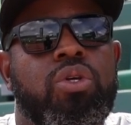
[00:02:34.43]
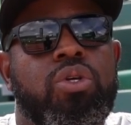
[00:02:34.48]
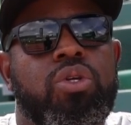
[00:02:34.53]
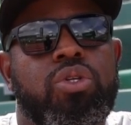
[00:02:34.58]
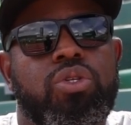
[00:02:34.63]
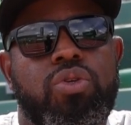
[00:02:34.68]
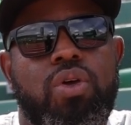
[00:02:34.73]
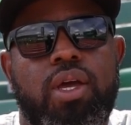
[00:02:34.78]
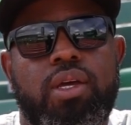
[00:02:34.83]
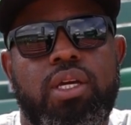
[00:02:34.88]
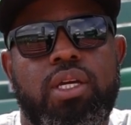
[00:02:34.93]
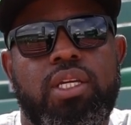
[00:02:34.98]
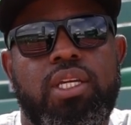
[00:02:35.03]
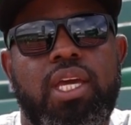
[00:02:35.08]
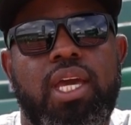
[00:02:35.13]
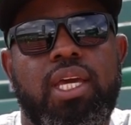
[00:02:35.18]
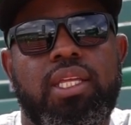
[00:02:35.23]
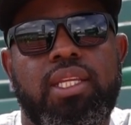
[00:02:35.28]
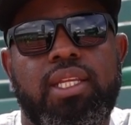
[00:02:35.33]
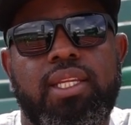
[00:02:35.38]
so I could
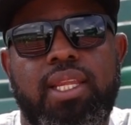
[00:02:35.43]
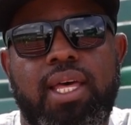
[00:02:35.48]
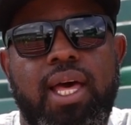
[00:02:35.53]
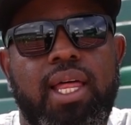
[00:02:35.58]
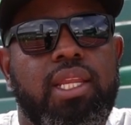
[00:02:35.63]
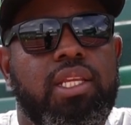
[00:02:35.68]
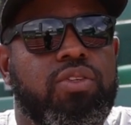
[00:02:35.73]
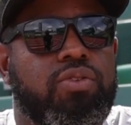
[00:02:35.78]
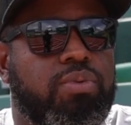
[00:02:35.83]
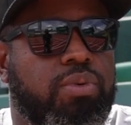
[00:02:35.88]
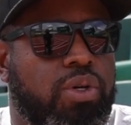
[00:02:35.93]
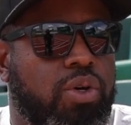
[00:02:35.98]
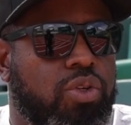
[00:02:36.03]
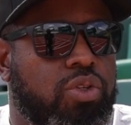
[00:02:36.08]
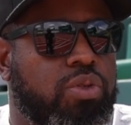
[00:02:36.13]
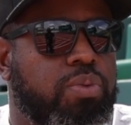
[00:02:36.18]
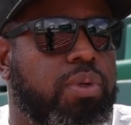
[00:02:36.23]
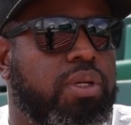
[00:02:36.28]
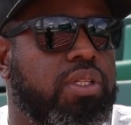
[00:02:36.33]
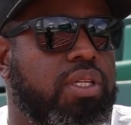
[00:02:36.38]
gain the knowledge from Coach
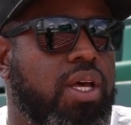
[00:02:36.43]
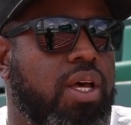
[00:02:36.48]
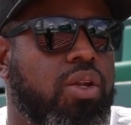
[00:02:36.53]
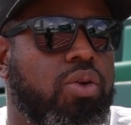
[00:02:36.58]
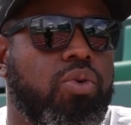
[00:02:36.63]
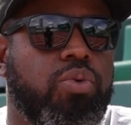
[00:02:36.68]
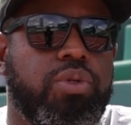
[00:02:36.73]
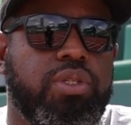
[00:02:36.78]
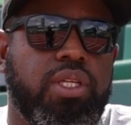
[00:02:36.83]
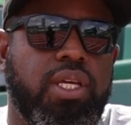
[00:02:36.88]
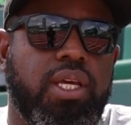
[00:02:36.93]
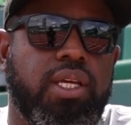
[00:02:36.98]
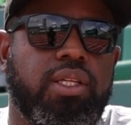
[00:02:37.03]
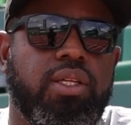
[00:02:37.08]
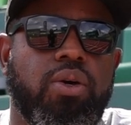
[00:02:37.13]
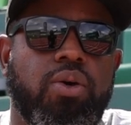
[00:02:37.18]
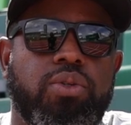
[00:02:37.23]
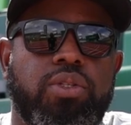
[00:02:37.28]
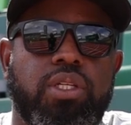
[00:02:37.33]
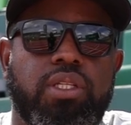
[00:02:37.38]
McDonnell, who was the head
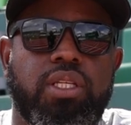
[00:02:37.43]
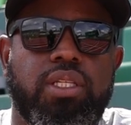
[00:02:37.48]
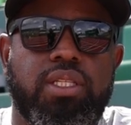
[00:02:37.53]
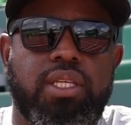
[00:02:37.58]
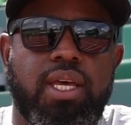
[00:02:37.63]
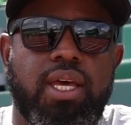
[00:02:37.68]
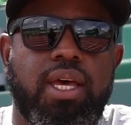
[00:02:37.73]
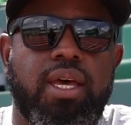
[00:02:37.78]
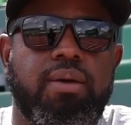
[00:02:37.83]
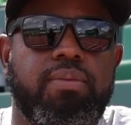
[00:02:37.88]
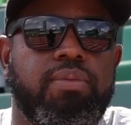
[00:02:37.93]
coach at the time,